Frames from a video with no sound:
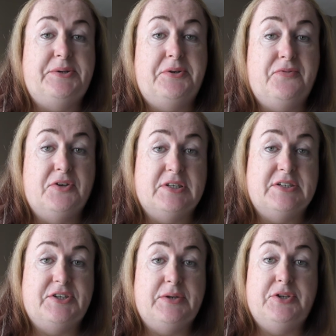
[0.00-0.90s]
Universal
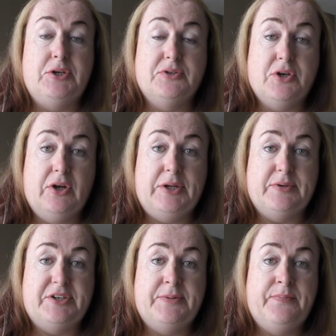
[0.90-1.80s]
Studios
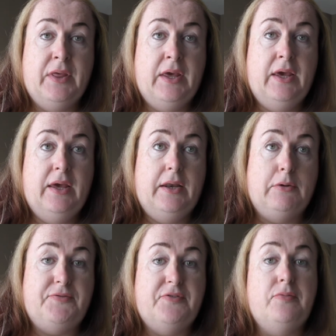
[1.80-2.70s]
Hollywood. Now
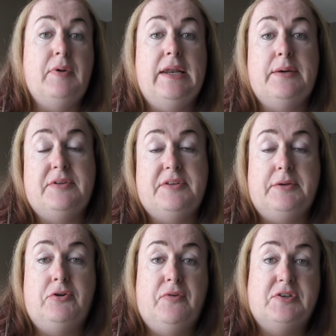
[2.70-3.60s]
if you're familiar with
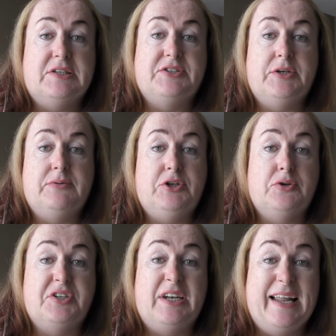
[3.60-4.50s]
Universal
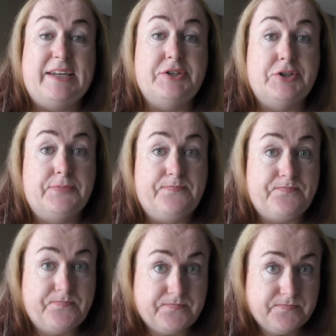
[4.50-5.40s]
Studios in Orlando,
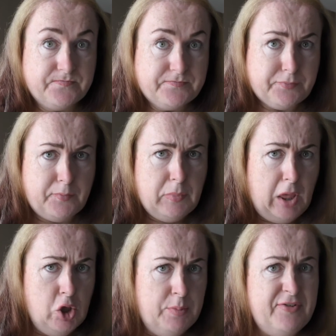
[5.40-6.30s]

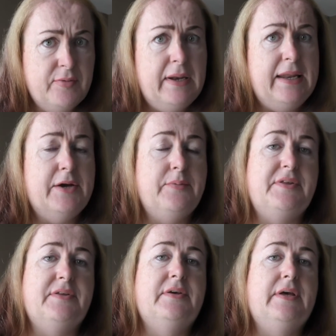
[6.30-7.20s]
you'll be familiar
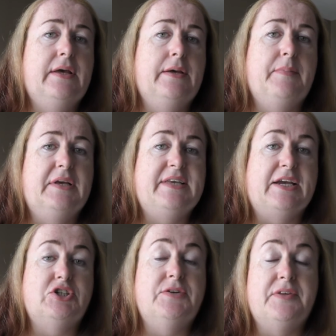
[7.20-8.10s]
with a
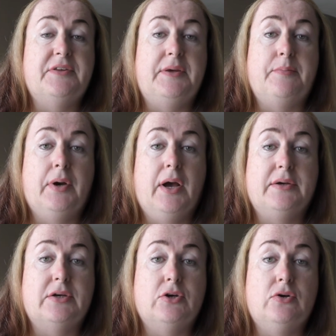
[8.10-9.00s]
section of the theme park
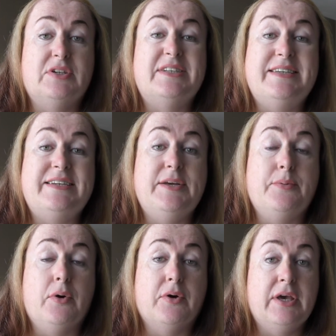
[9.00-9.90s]
called City
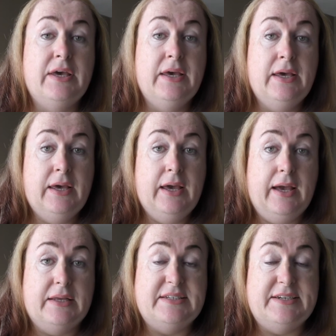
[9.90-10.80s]
Walk.
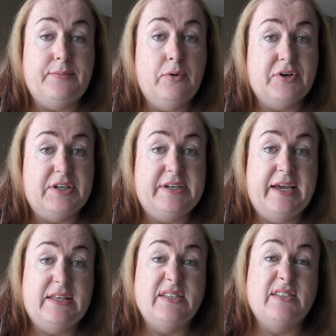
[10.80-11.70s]
And City Walk
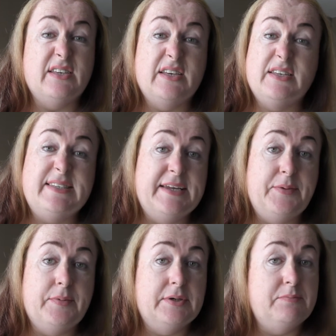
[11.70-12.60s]
contains
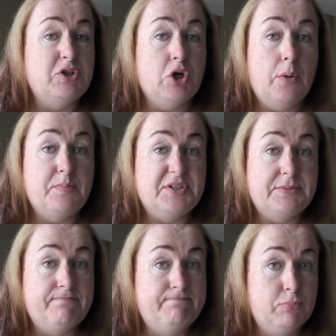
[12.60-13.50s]
cinema, shops,
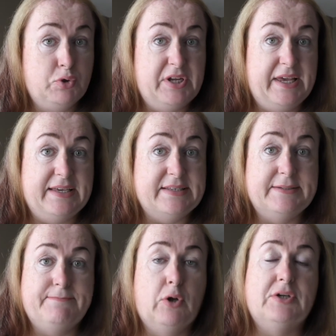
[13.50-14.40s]
boutiques,
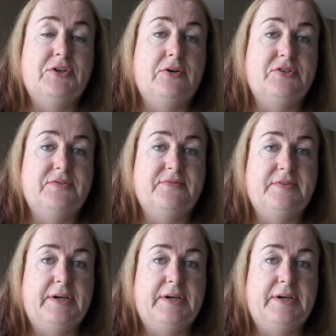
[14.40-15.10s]
all sorts of